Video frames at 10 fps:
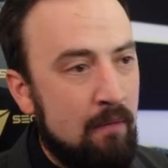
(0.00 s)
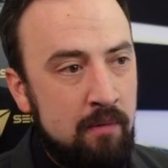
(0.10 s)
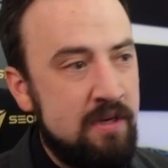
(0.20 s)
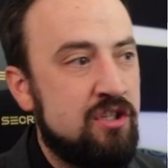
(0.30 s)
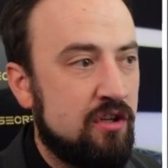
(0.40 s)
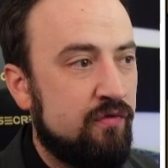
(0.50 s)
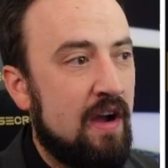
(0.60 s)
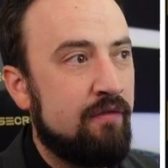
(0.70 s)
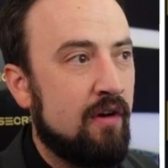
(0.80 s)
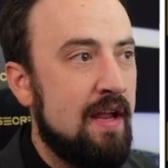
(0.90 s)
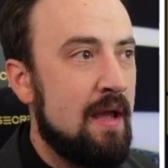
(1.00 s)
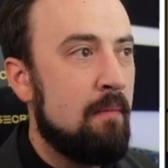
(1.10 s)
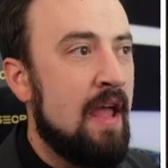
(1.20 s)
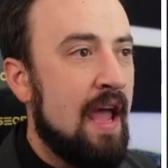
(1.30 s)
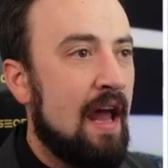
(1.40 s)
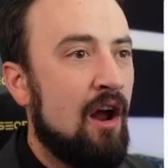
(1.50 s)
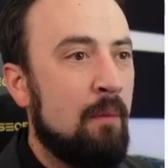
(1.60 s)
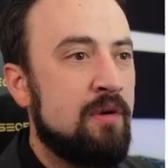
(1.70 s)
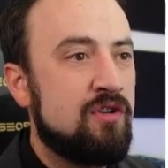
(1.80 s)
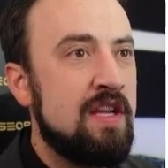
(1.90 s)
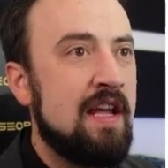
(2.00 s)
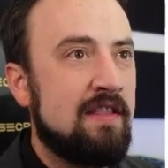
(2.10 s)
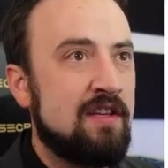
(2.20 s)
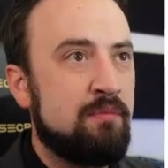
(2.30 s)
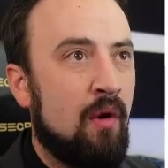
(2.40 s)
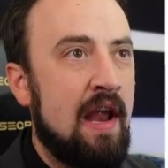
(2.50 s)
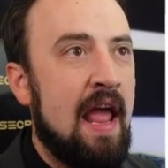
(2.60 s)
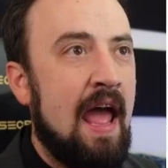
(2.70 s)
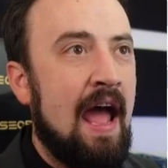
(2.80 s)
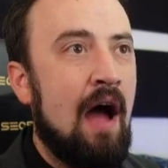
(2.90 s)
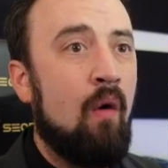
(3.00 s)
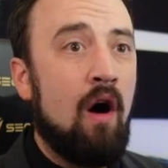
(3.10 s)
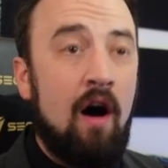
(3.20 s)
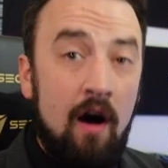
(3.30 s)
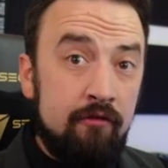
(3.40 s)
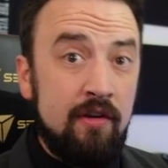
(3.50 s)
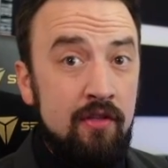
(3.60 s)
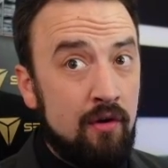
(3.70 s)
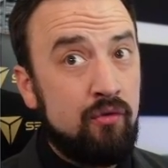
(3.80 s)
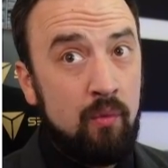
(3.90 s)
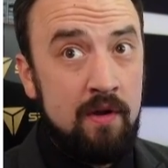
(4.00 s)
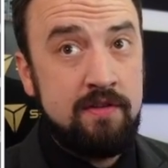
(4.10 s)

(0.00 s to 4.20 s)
That would be just fine for him. And I hope you're seeing at this point how often those